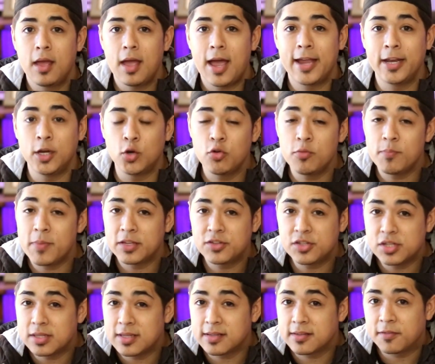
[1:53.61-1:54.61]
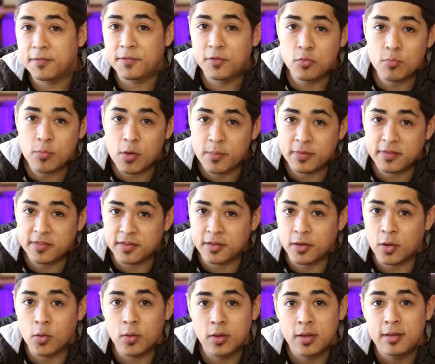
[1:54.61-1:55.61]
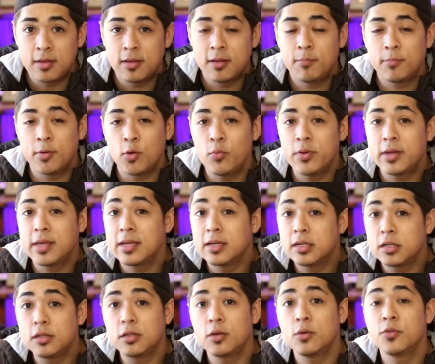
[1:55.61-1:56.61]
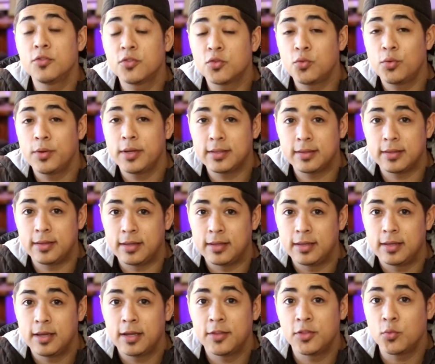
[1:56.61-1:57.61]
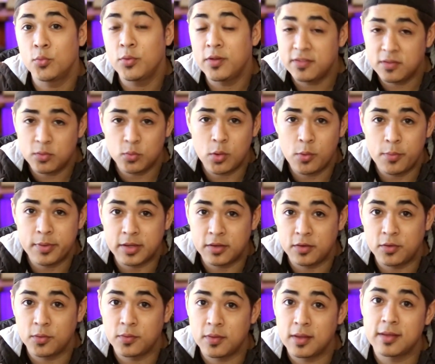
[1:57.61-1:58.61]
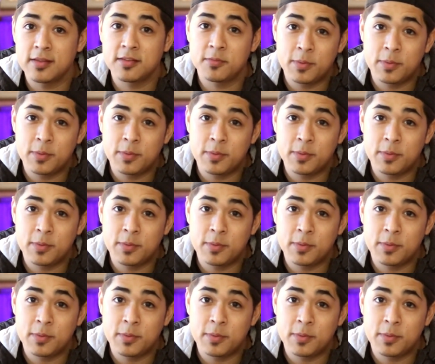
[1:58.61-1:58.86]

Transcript: I know we mentioned this a few moments ago, but we can close quickly. And the reason why we can do that is